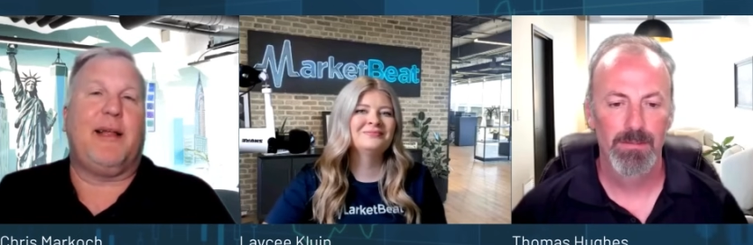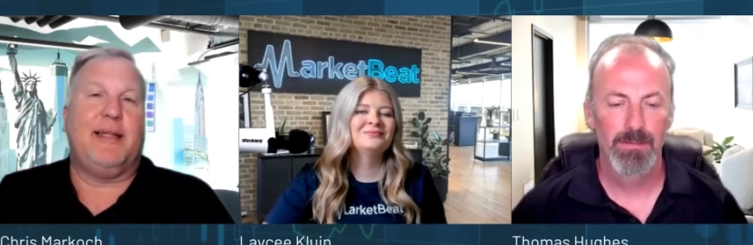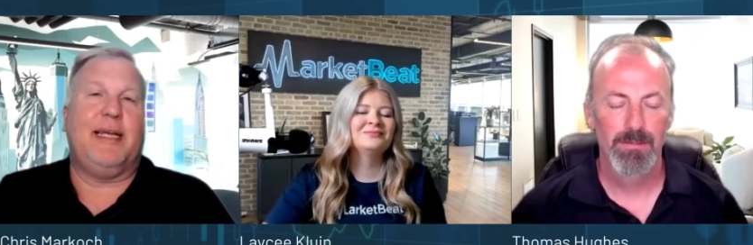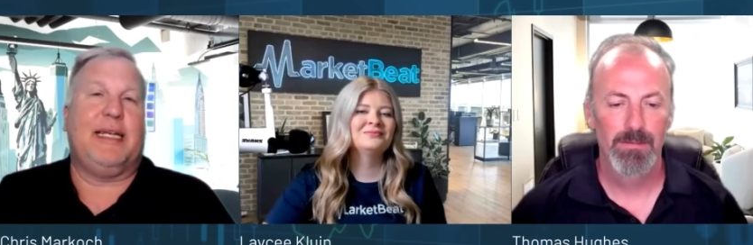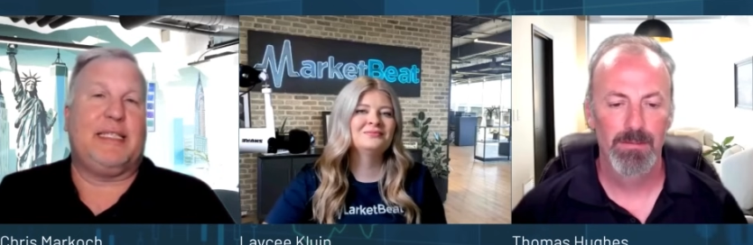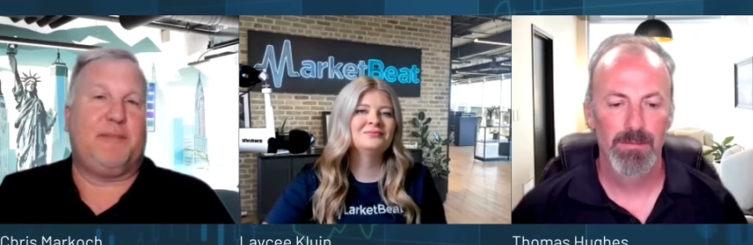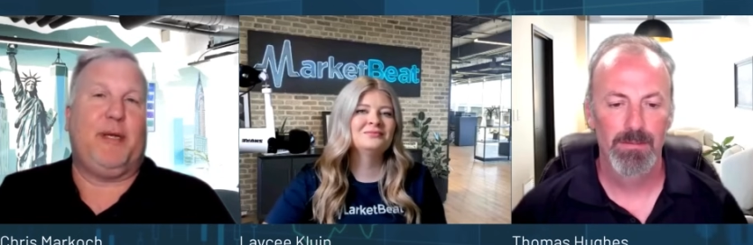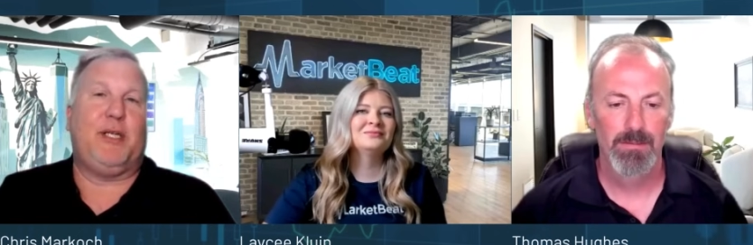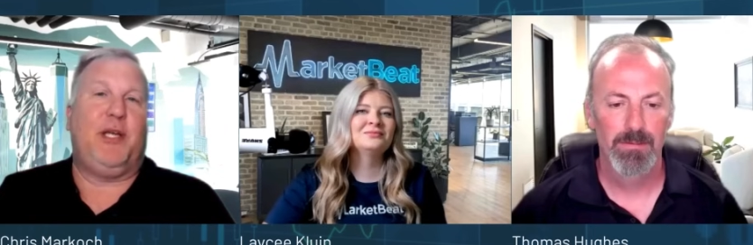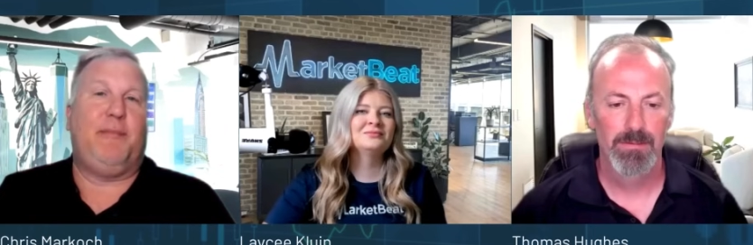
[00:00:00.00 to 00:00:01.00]
Speaker 1: I think it's
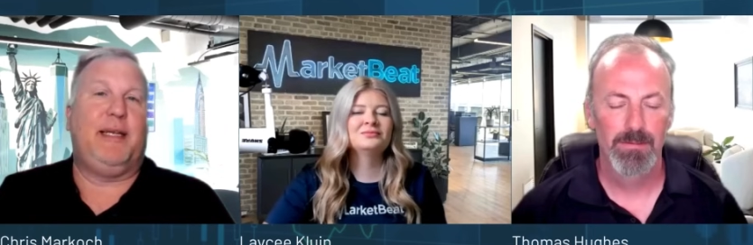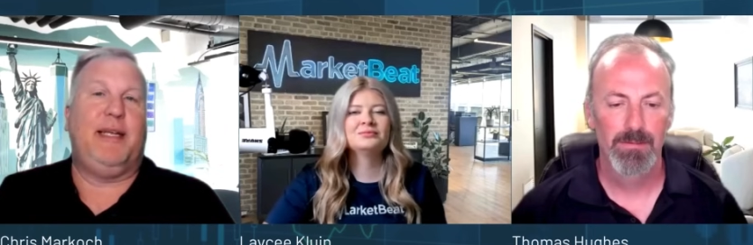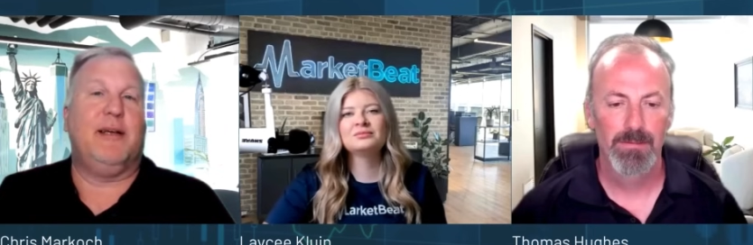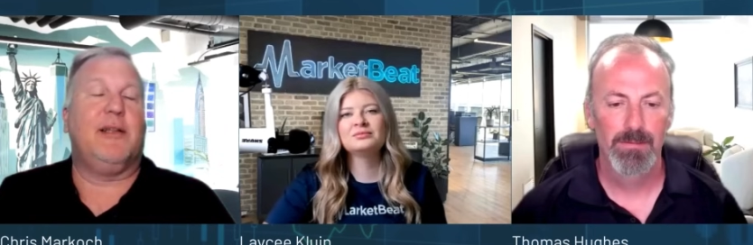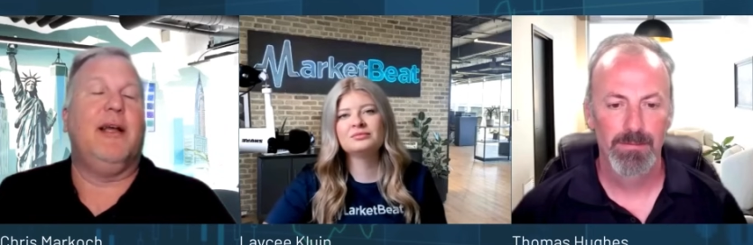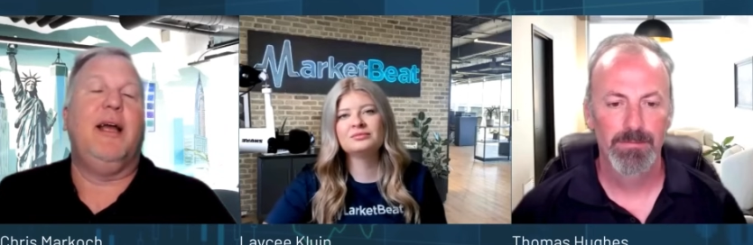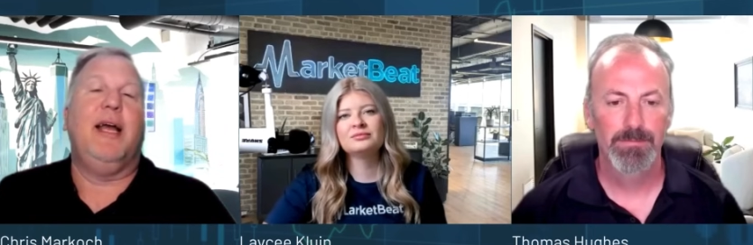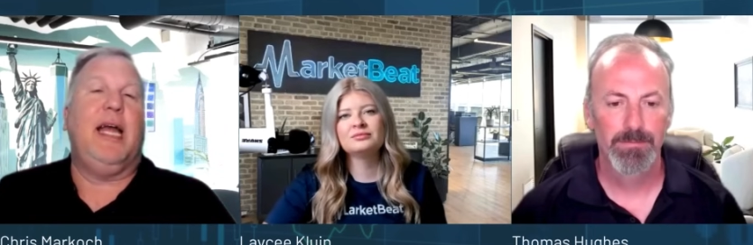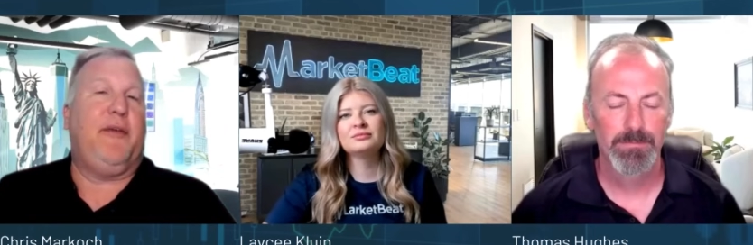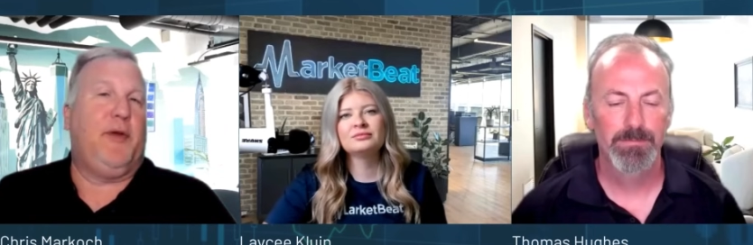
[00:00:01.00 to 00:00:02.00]
especially a big deal
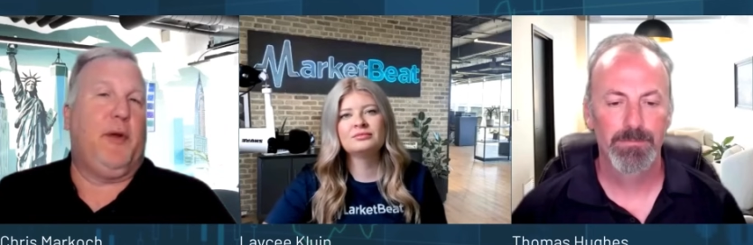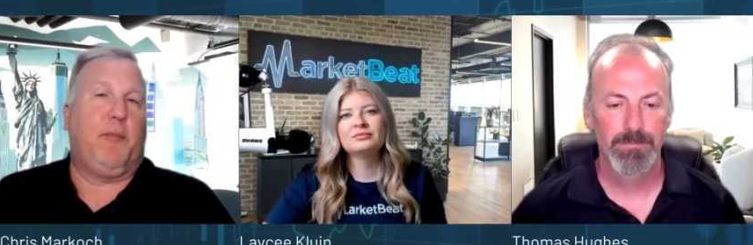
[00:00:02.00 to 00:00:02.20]
if you're